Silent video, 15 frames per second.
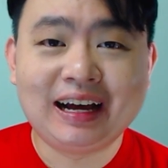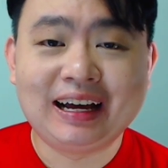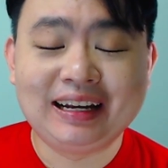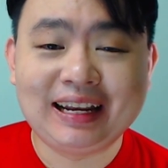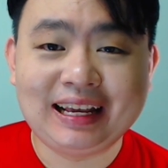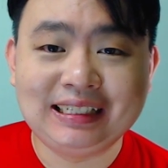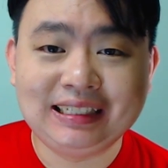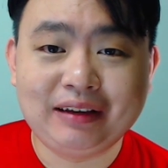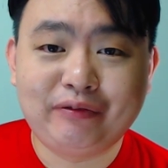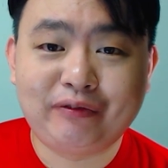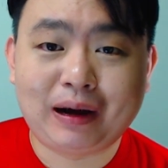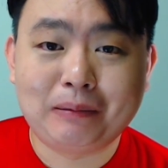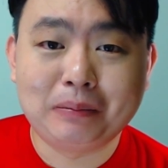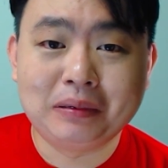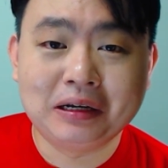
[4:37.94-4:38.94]
lazy
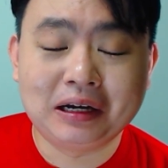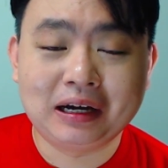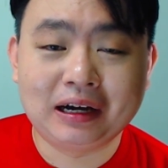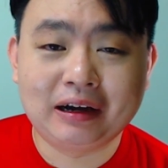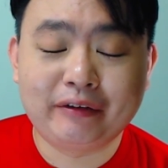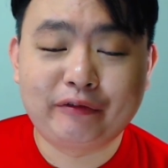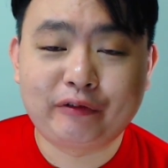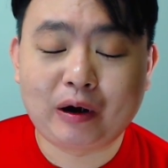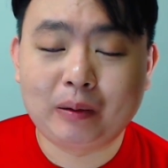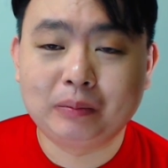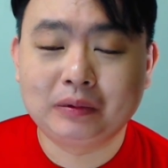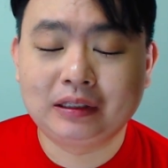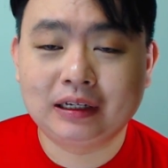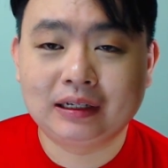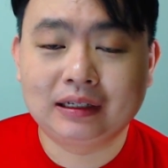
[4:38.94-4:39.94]
farm
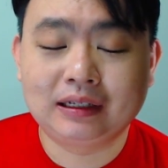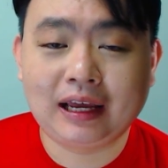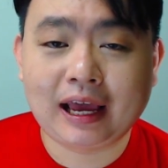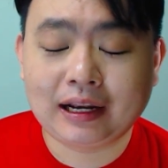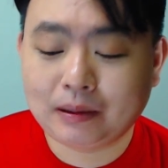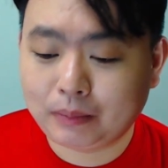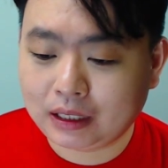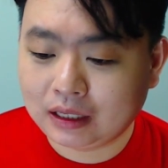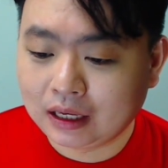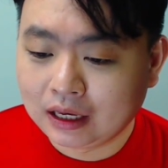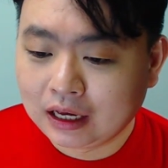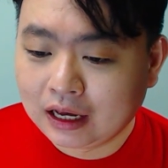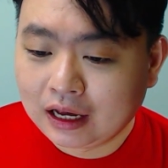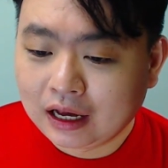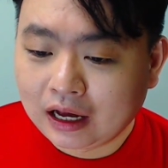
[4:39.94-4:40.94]
from the enemy.
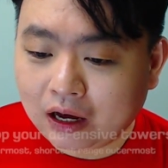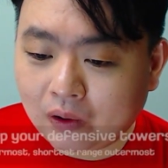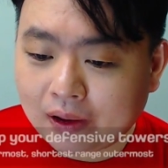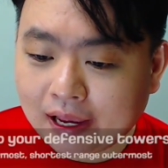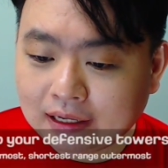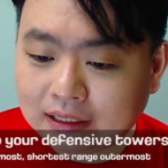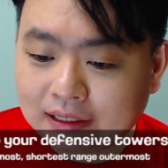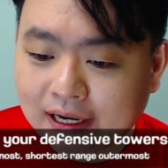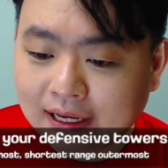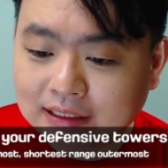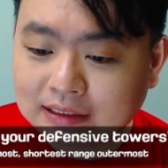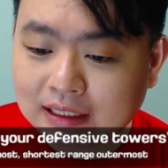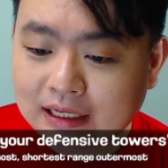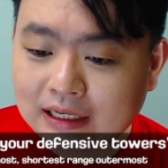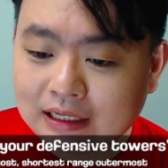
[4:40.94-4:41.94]
Okay, the
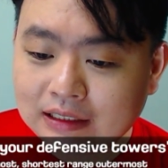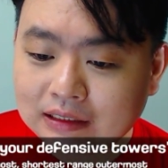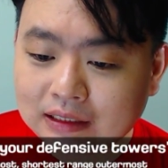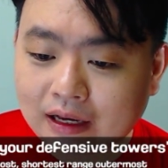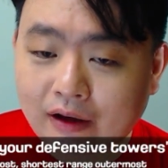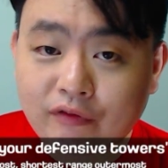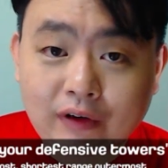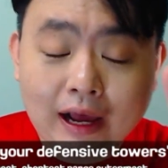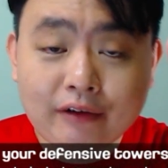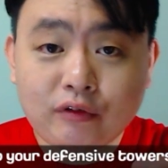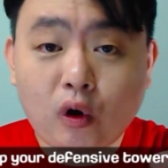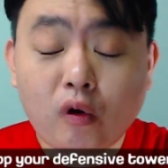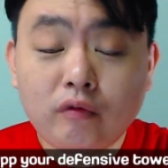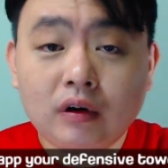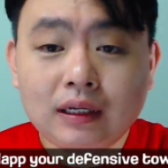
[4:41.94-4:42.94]
next is 5.
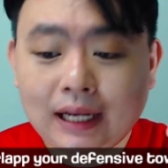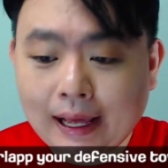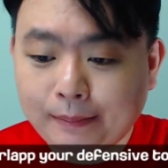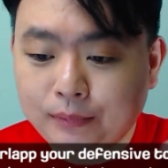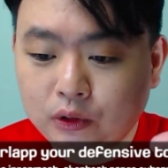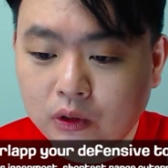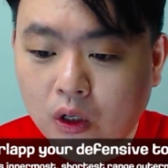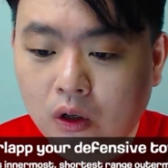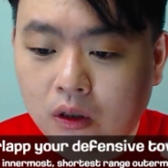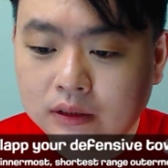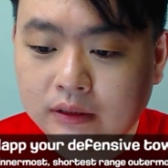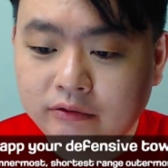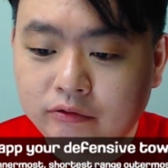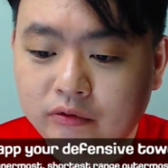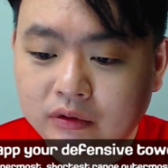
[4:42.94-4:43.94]
Overlap your
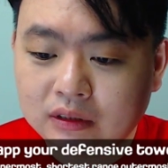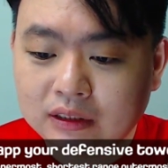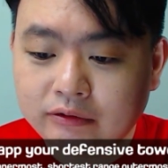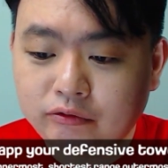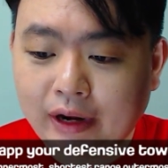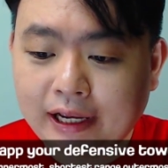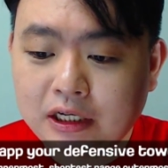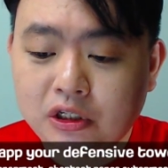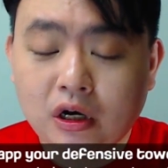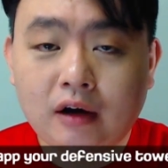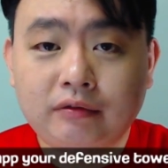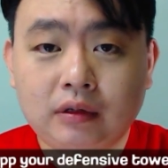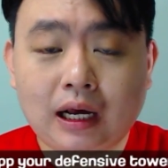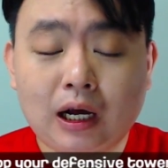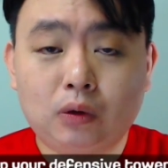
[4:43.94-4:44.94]
range
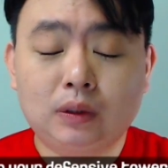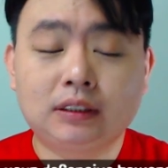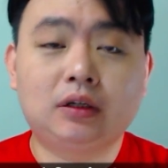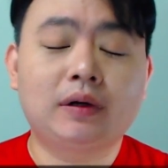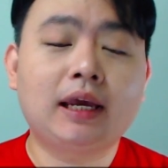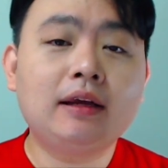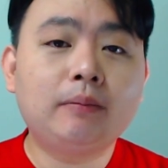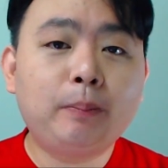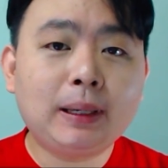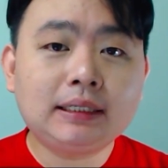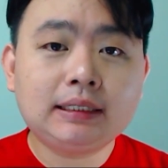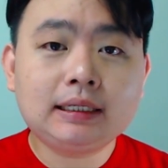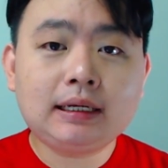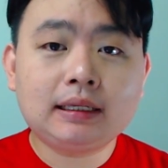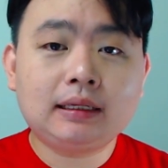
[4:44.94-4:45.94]
of towers. Okay,
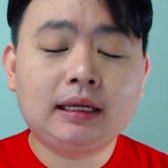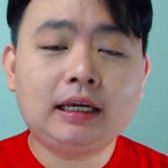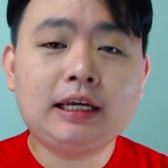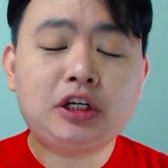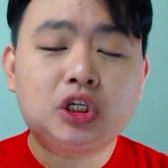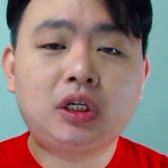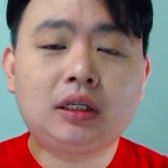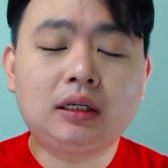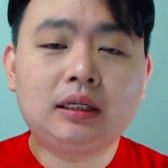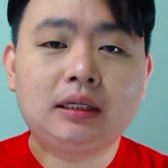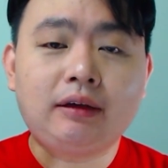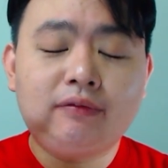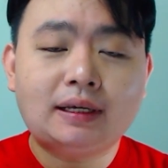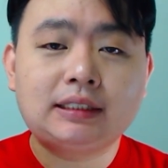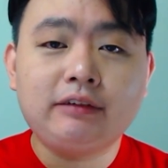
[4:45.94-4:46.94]
basically each
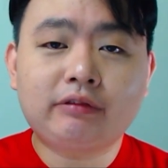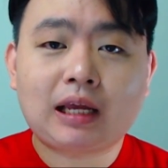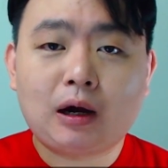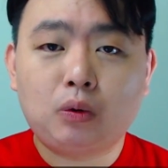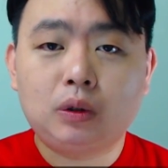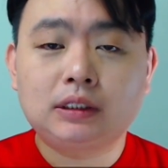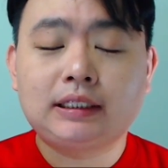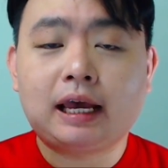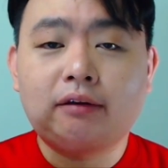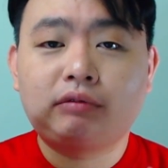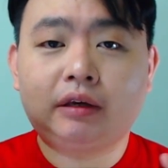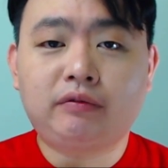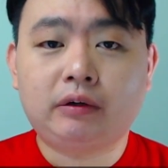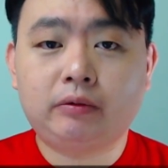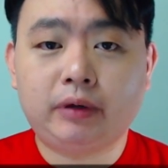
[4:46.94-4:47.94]
defensive towers have
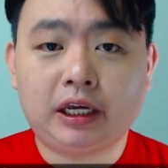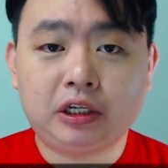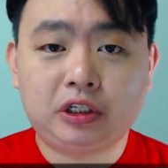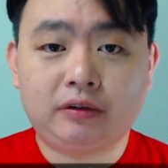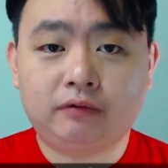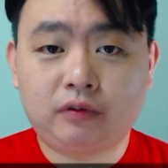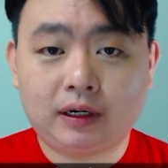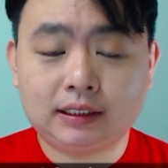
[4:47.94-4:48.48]
different range. For